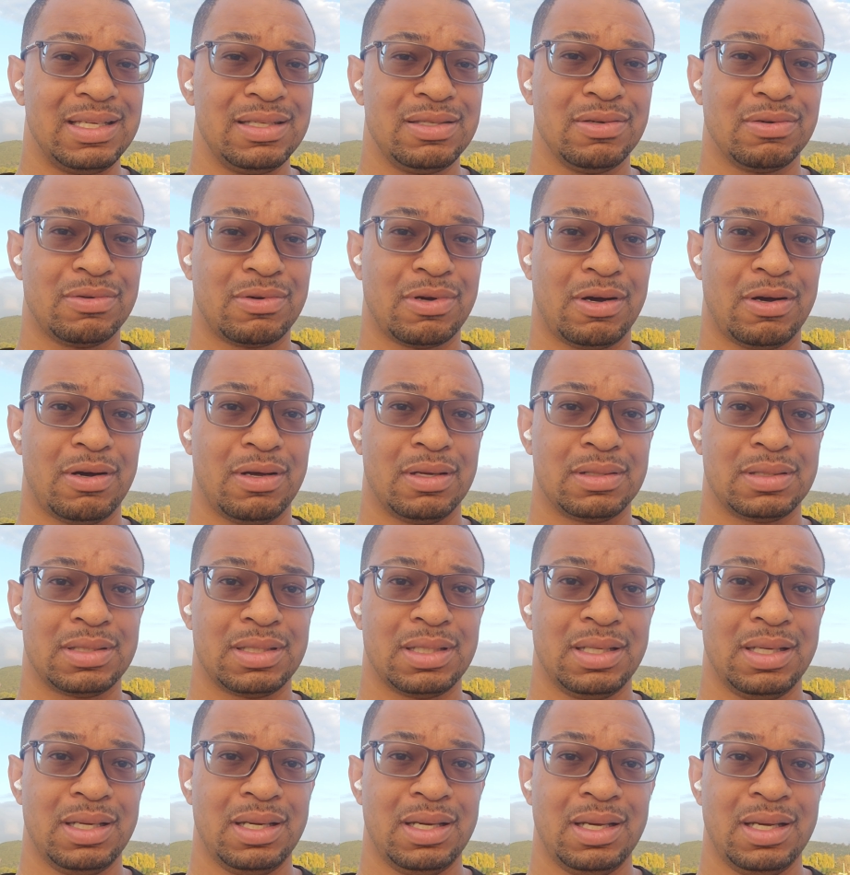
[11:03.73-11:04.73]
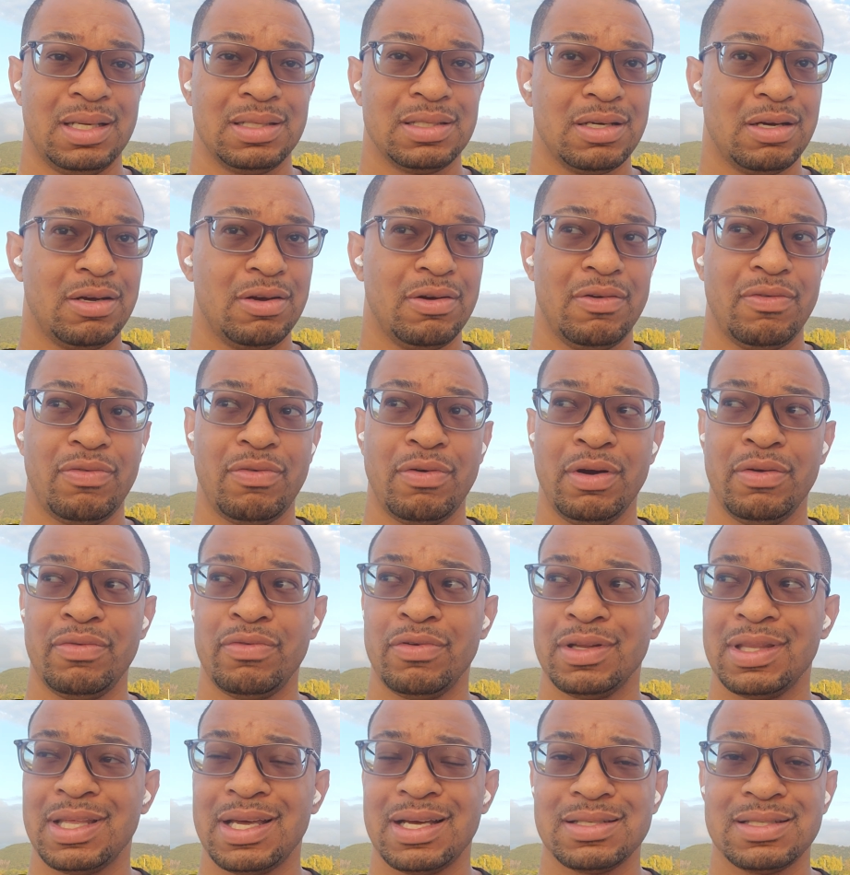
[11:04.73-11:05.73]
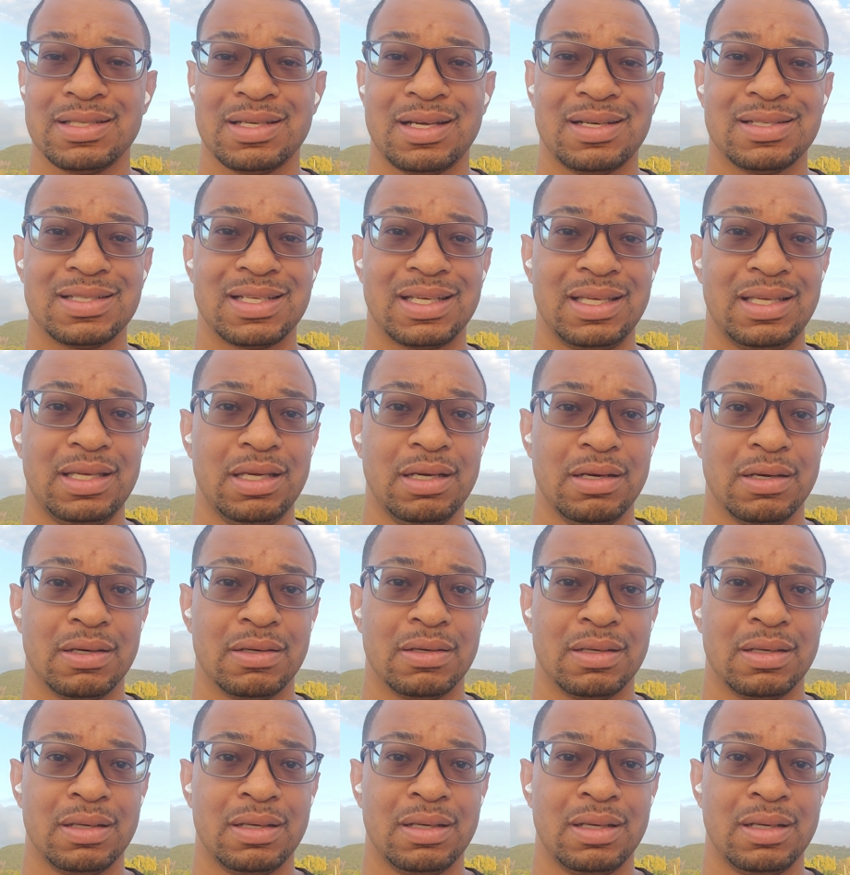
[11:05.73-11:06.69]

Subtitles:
in diesel cost, $144,000 a year.